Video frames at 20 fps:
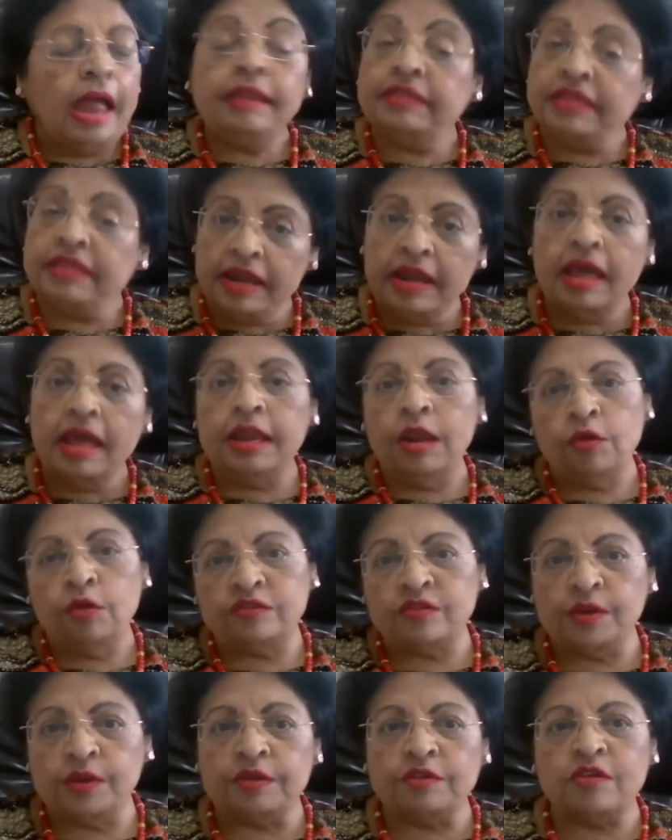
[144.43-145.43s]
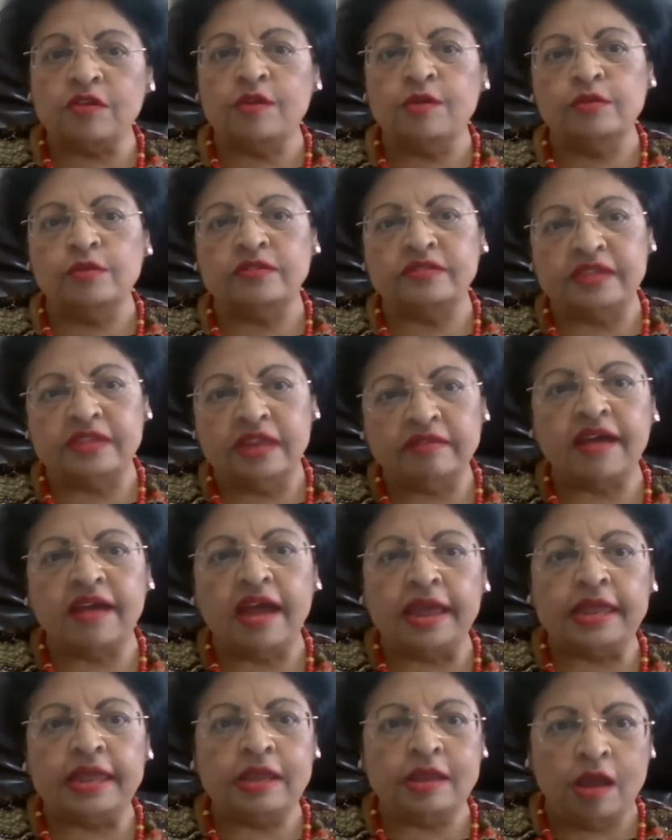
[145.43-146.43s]
And then I'll also introduce the
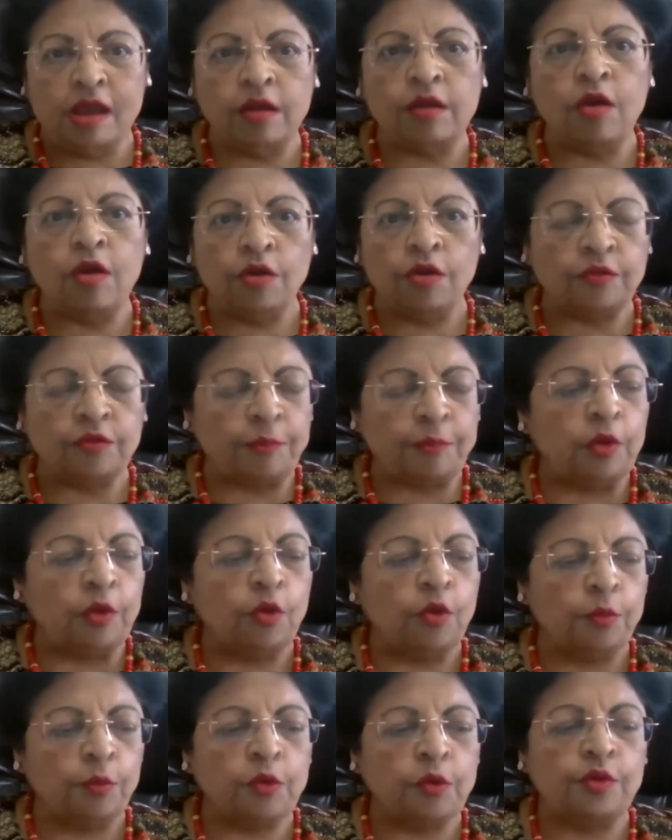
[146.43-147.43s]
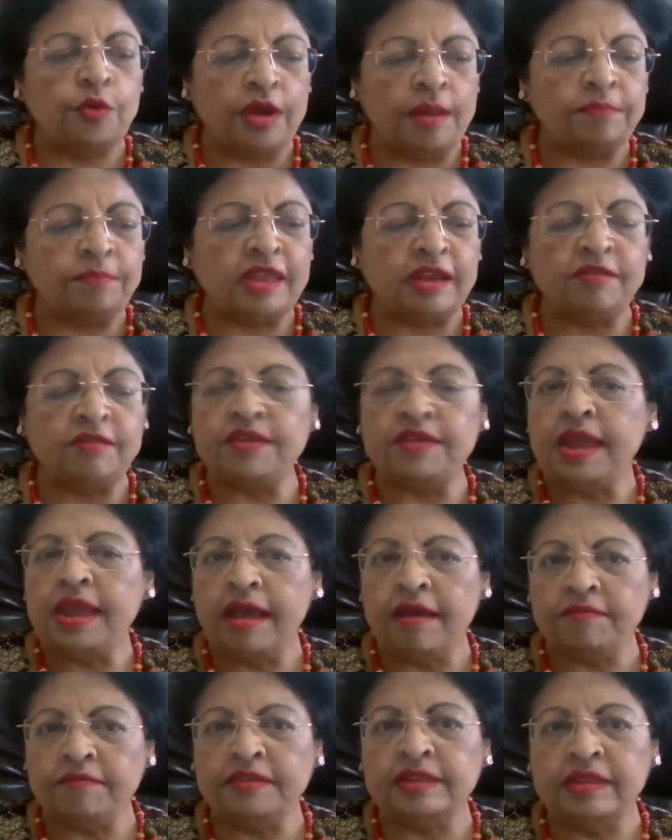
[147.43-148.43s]
TYE Young Entrepreneur program that we
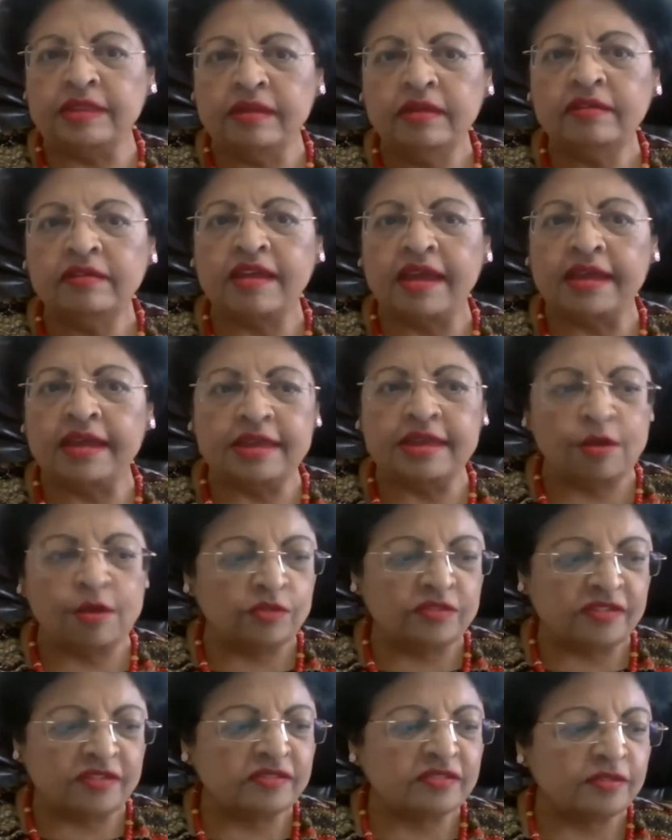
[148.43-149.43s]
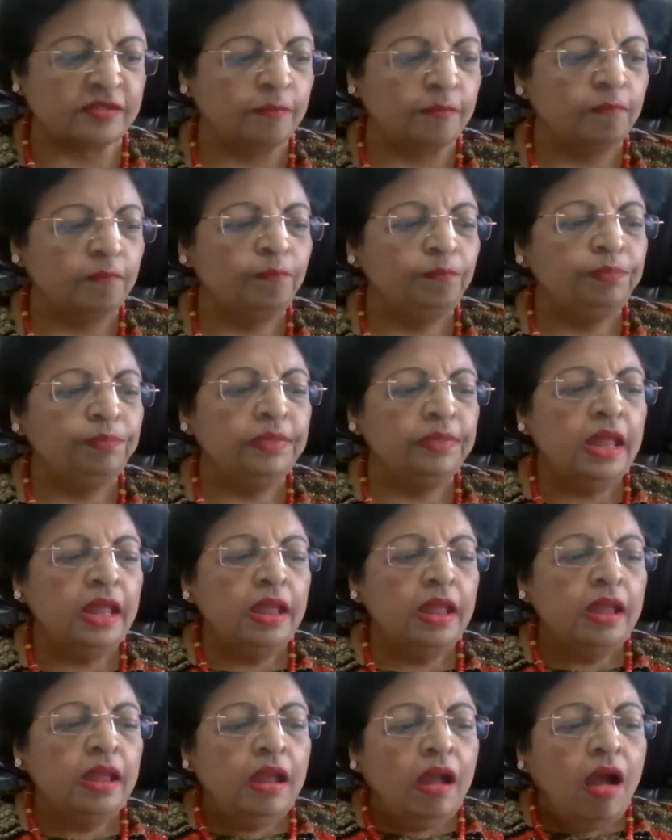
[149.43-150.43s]
have in the TYE ecosystem.
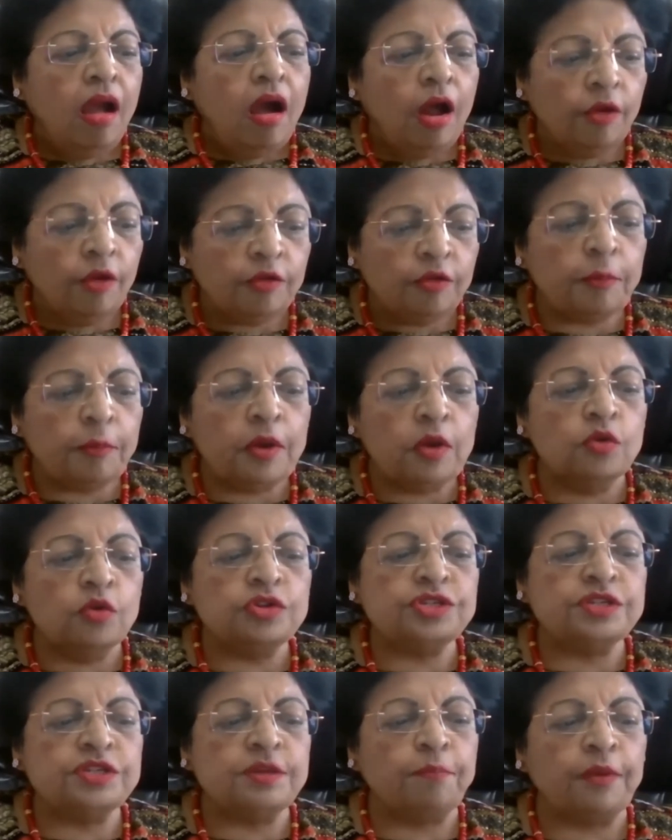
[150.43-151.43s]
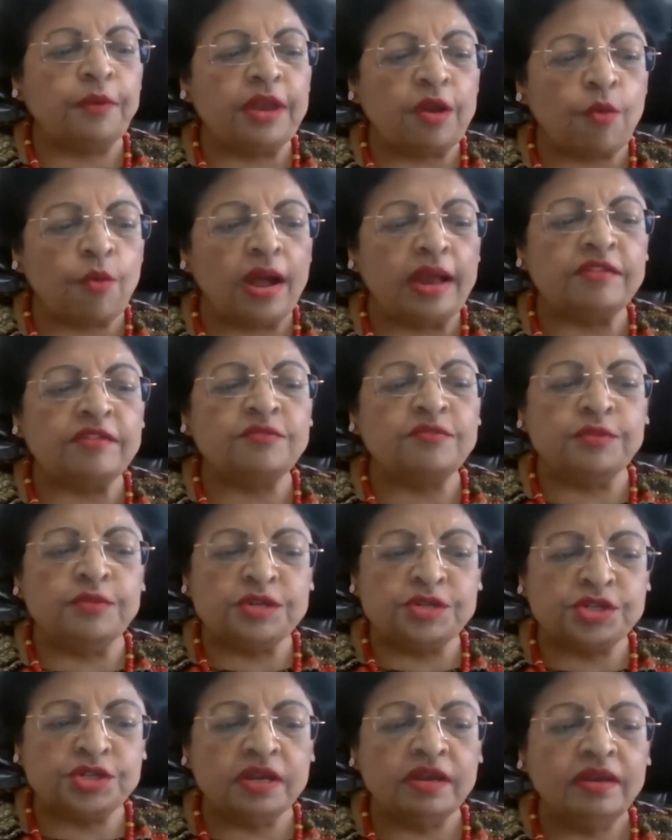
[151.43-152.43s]
Entrepreneurship requires
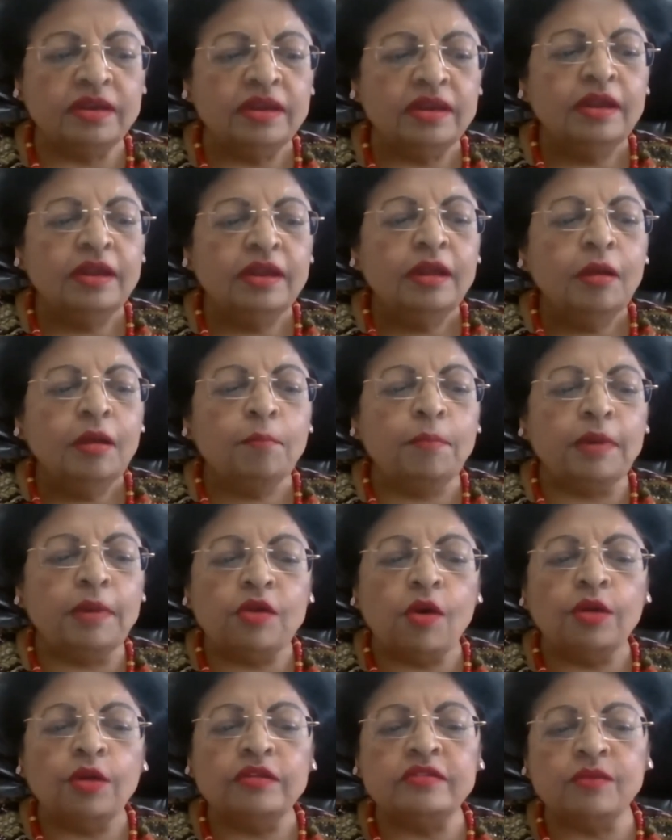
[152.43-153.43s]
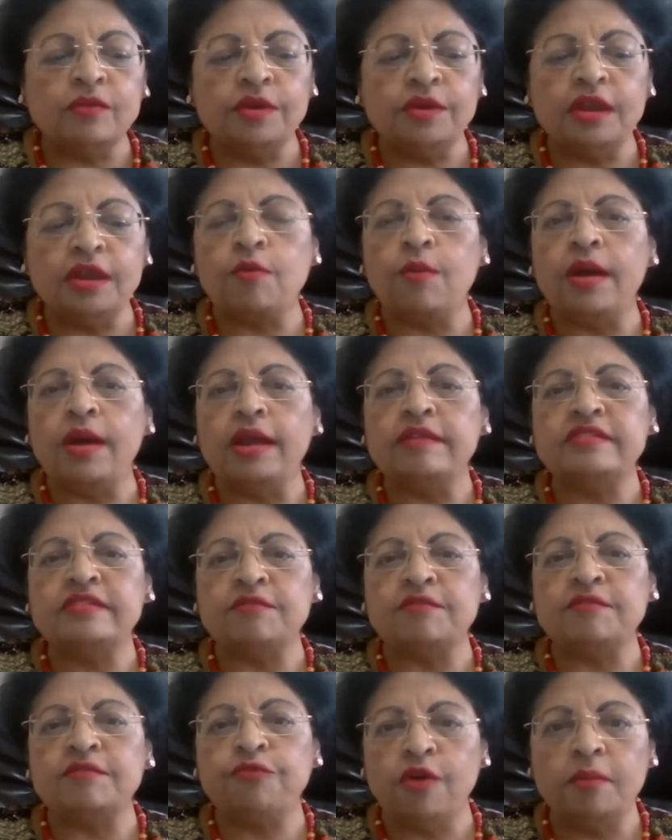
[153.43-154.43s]
vision, but also requires
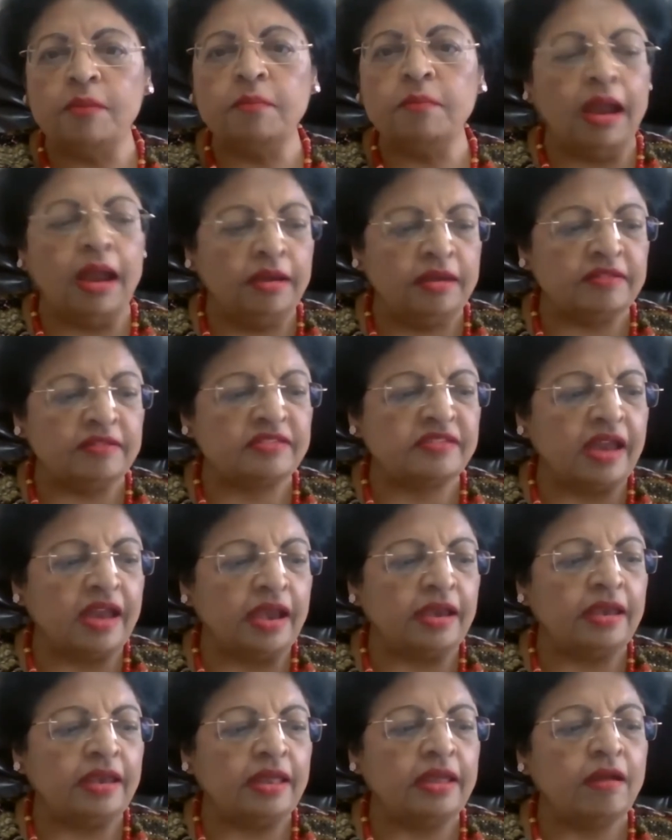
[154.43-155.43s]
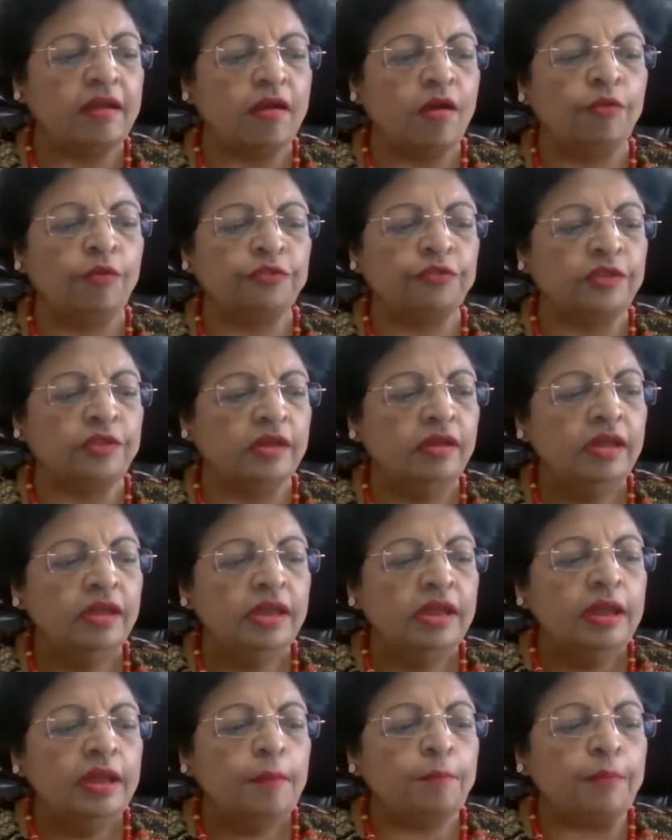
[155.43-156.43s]
a firm understanding of the
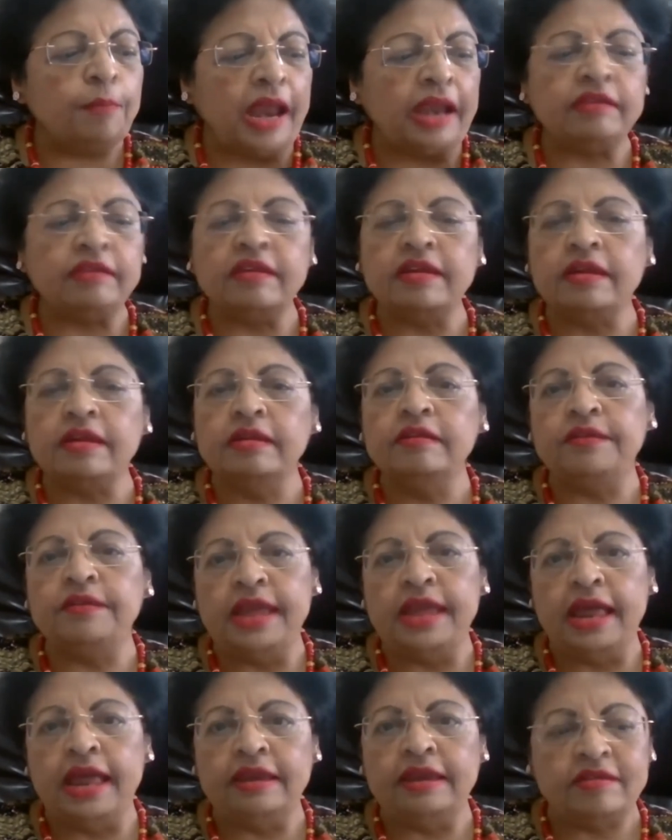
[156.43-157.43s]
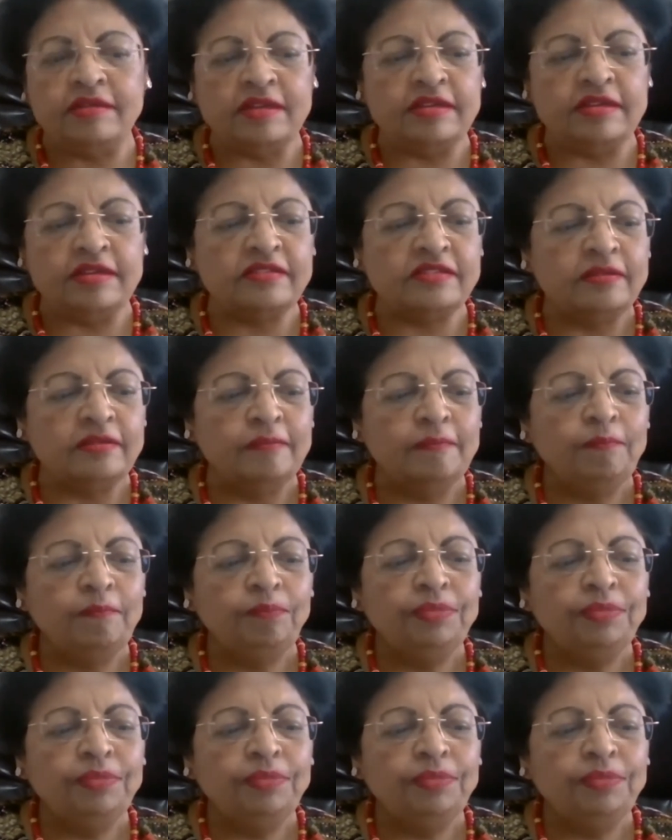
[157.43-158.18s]
practical realities.